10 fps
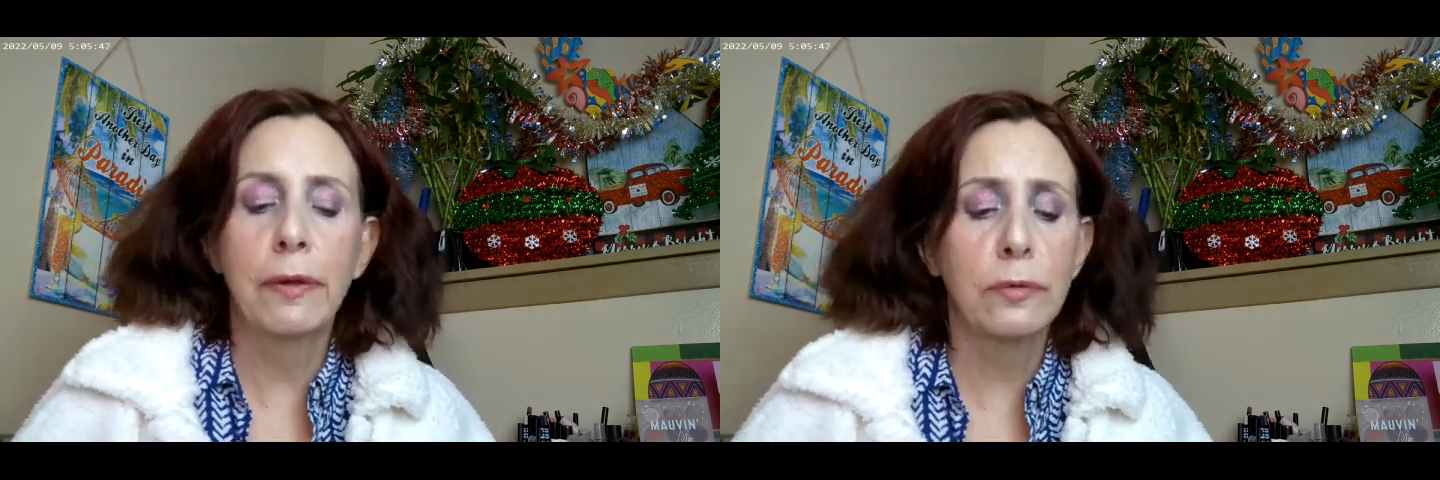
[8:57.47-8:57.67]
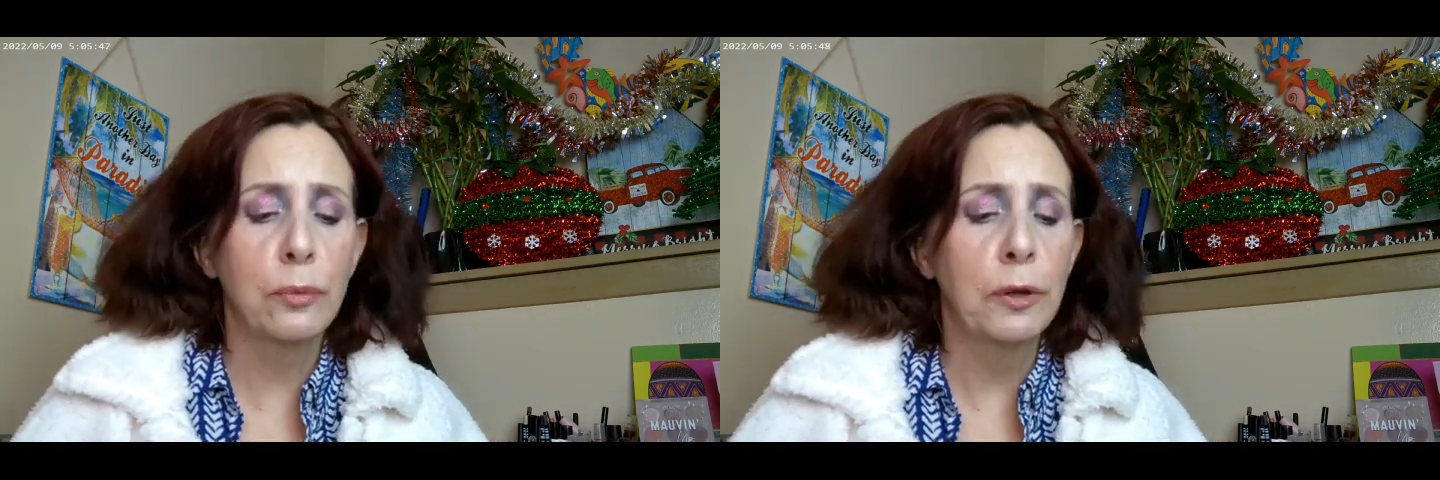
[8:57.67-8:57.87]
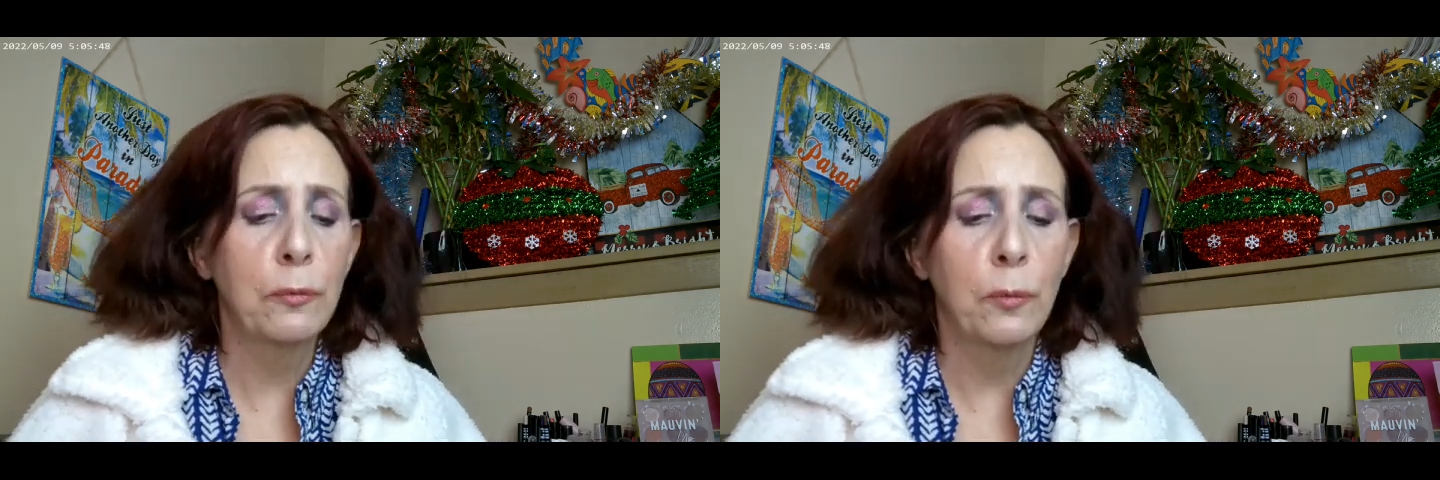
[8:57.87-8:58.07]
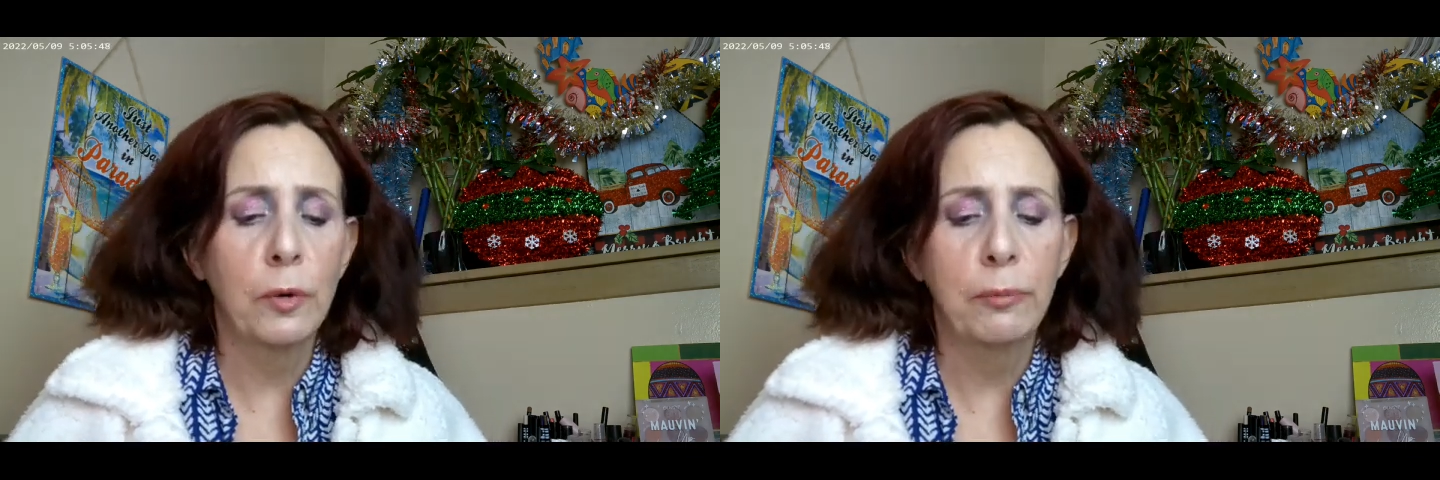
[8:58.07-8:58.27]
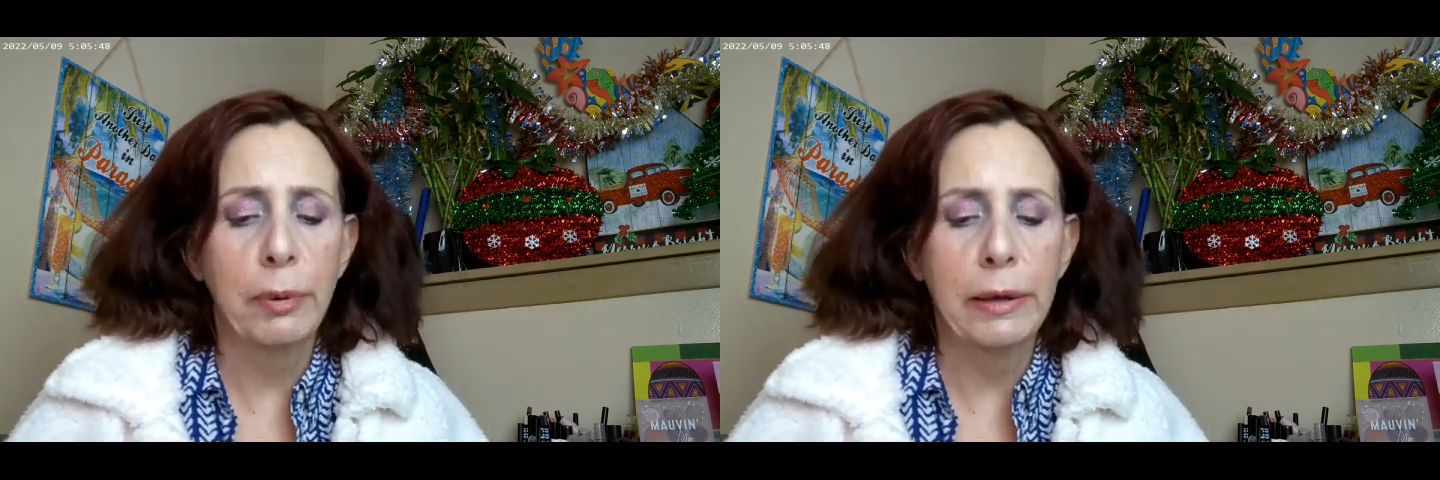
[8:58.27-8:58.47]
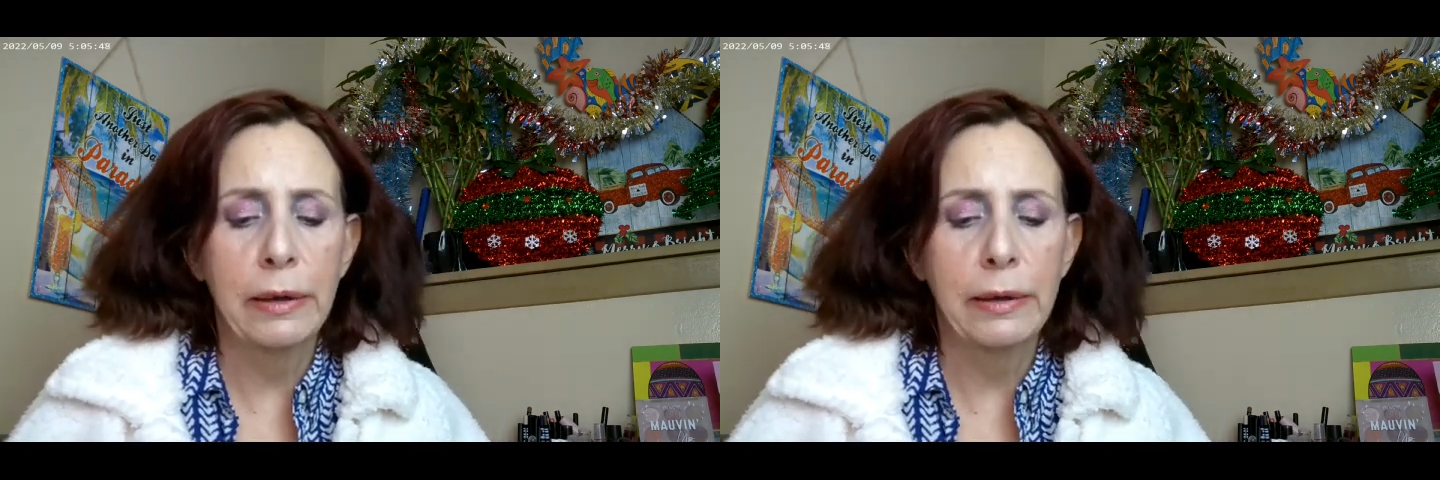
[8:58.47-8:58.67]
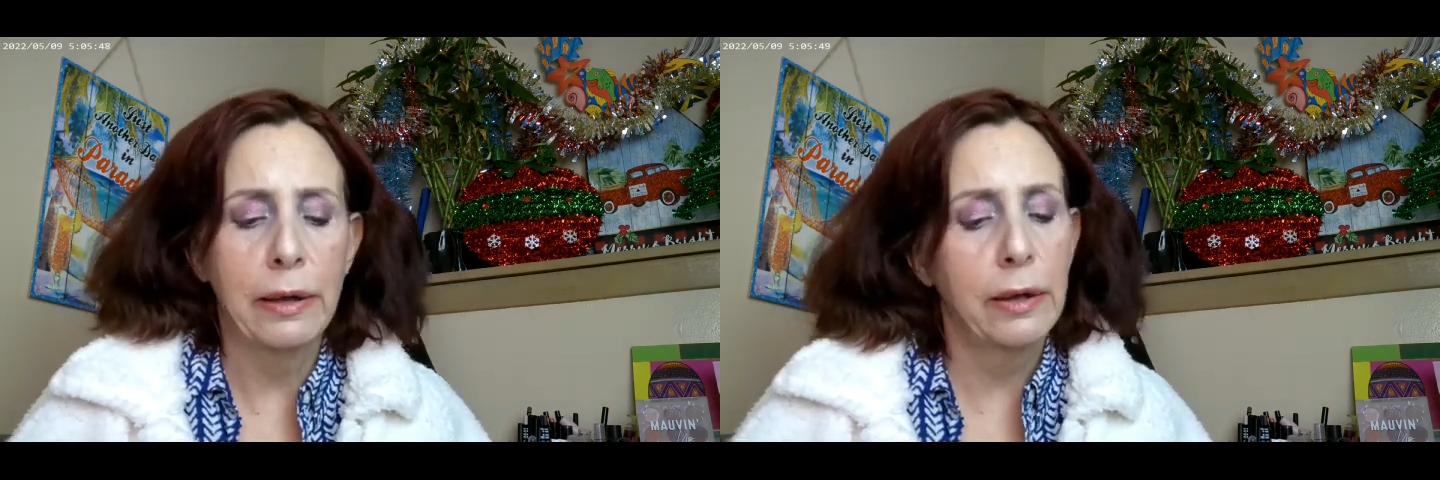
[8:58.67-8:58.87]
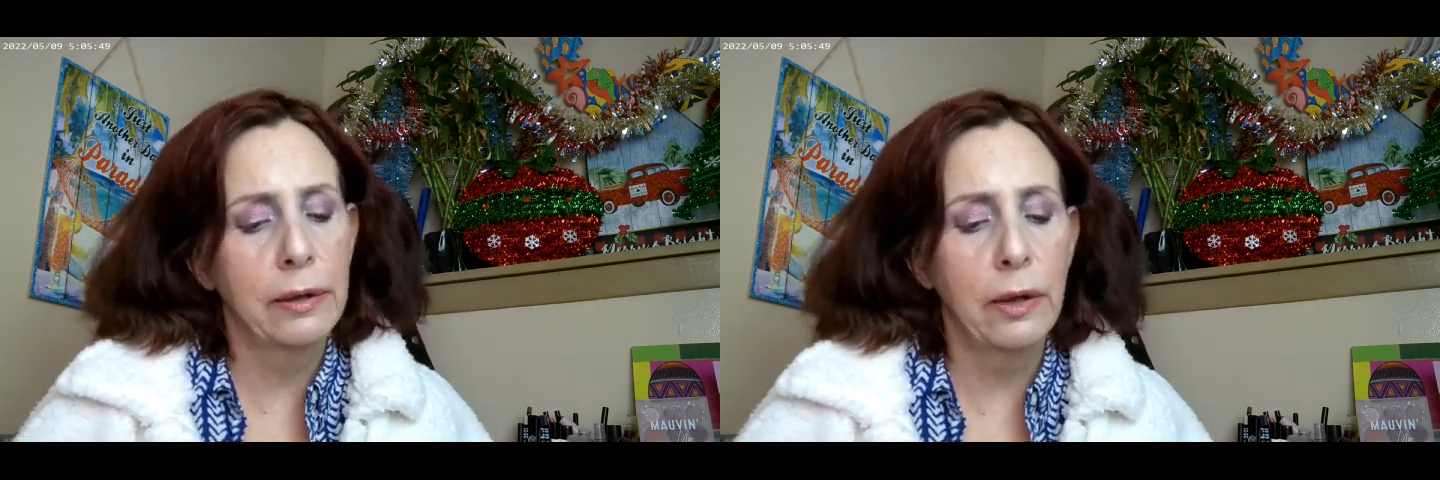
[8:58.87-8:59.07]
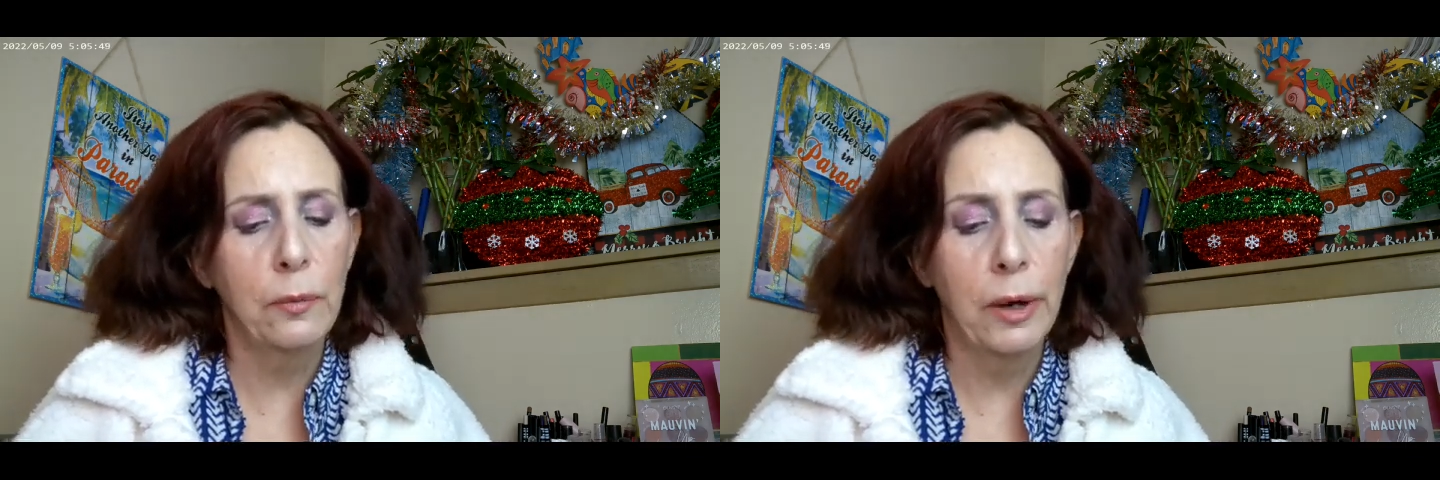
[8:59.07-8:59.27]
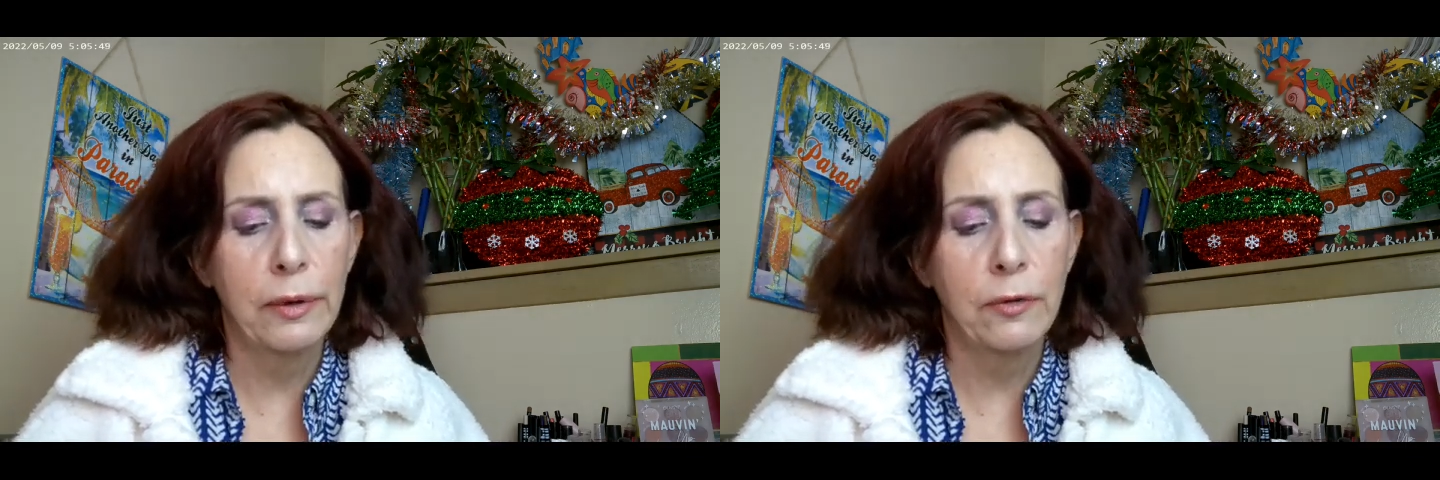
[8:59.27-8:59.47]
This one would be a
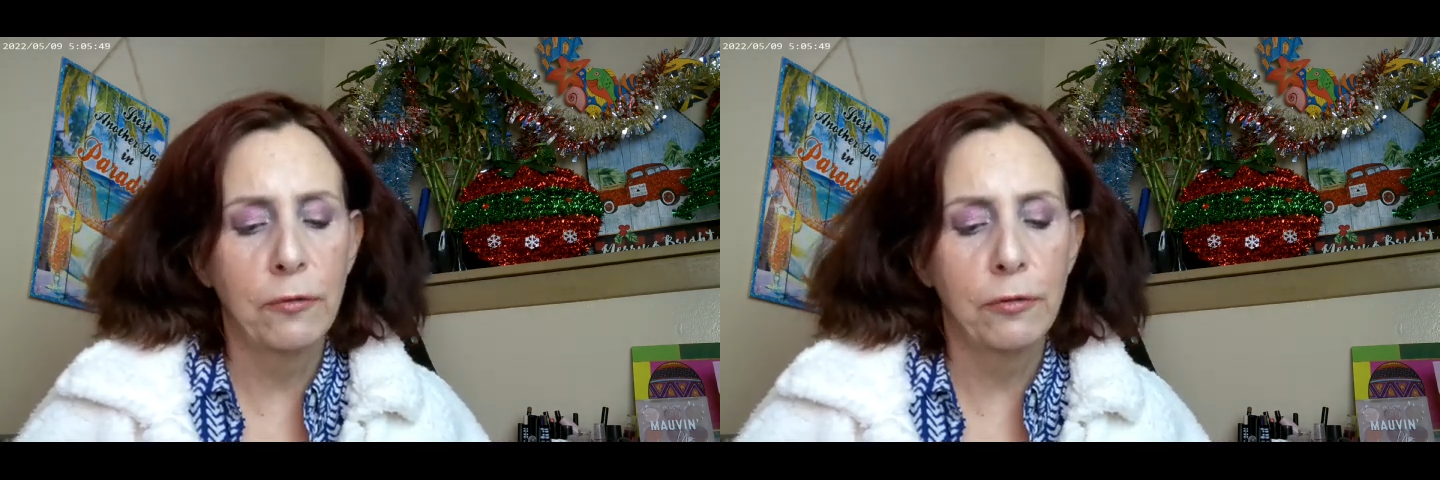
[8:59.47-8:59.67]
good one